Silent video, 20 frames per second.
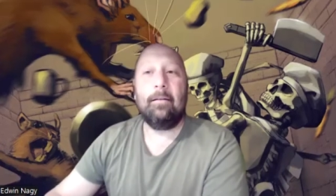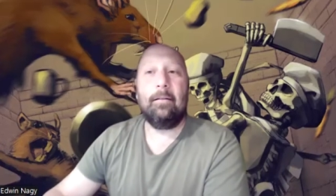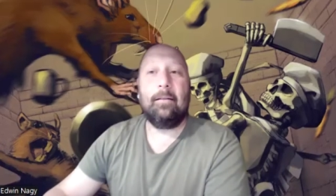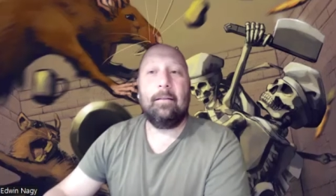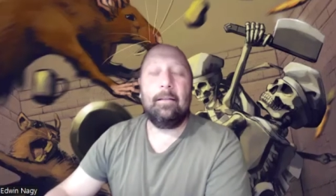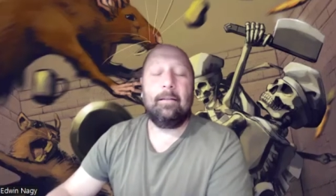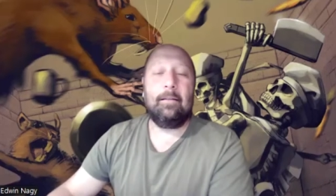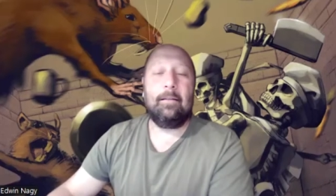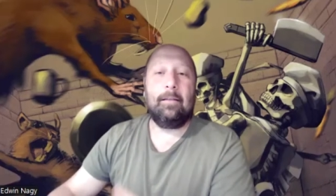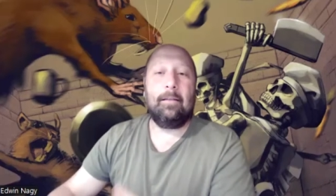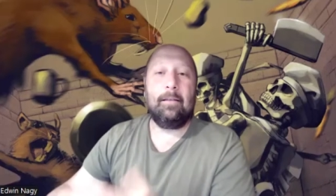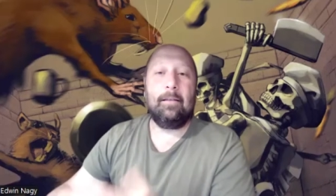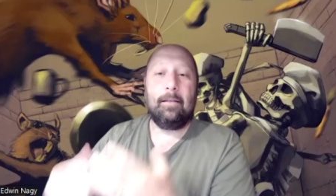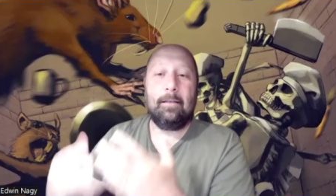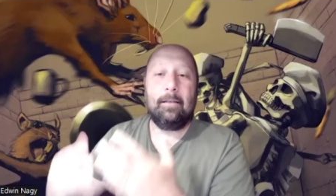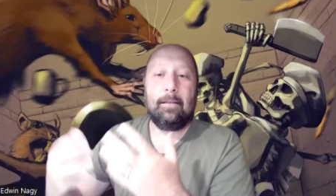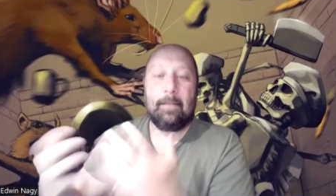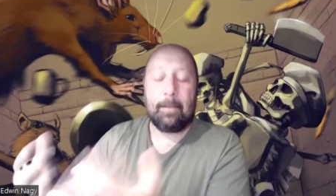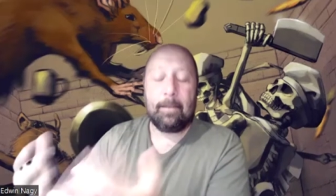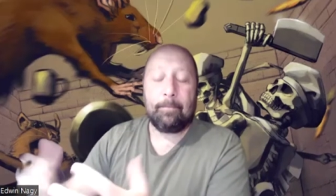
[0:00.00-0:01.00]
that
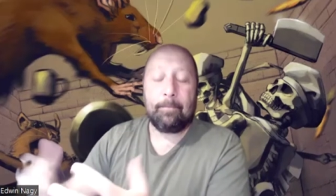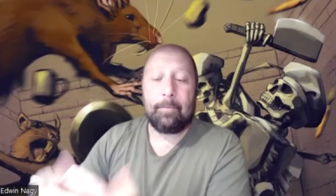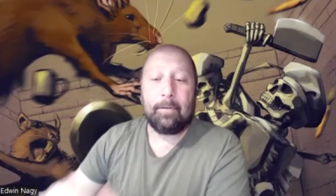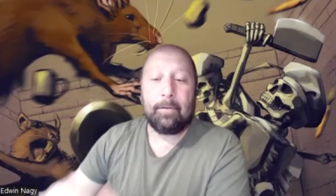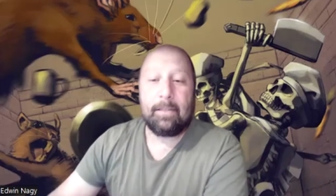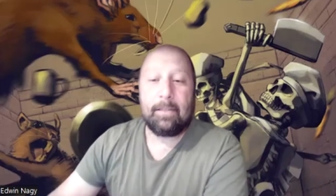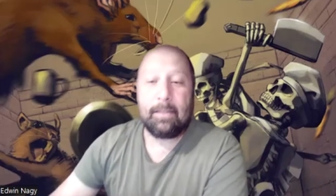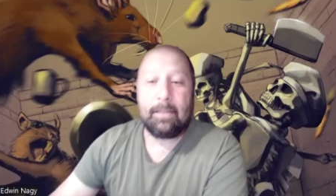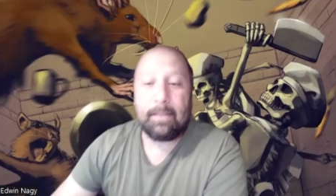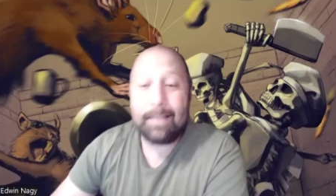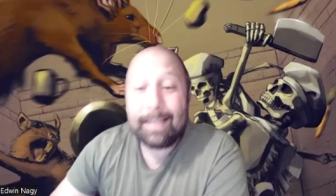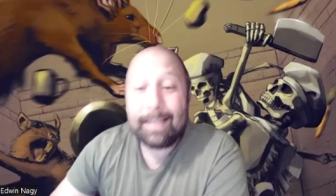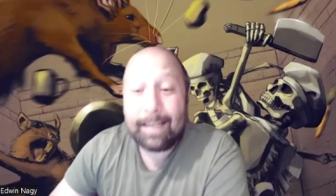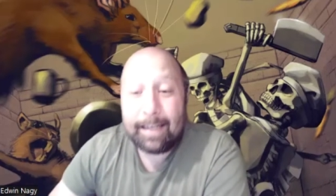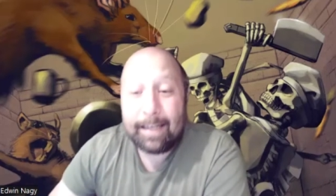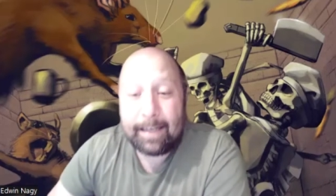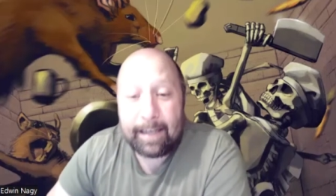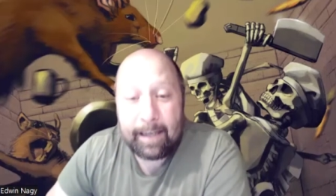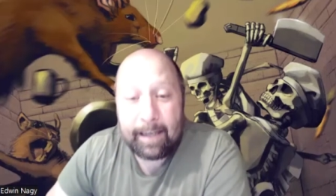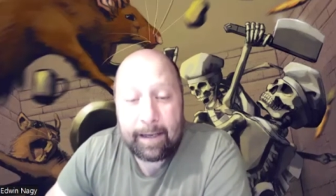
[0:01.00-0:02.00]
the temple is
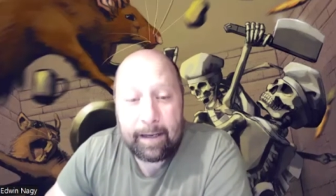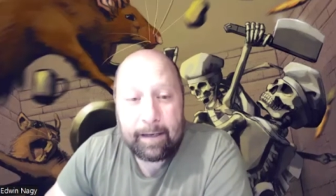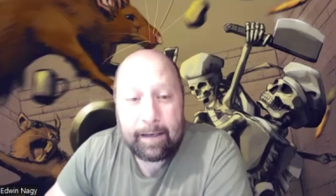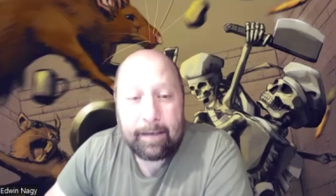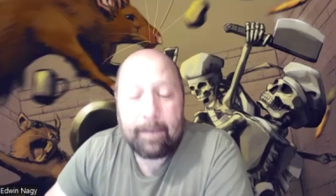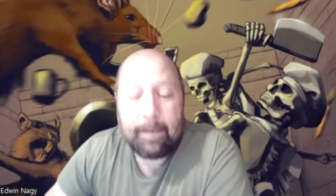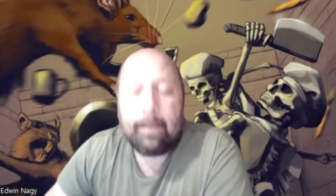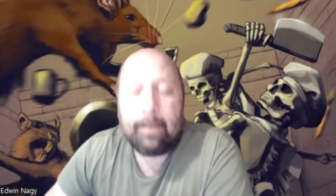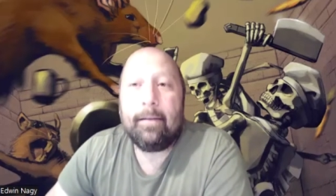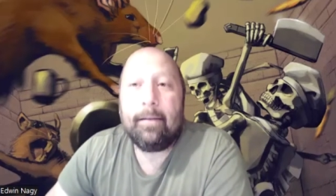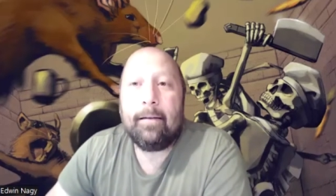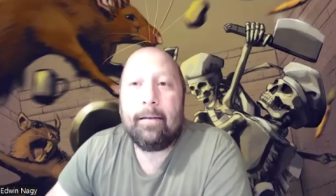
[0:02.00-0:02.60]
needed again,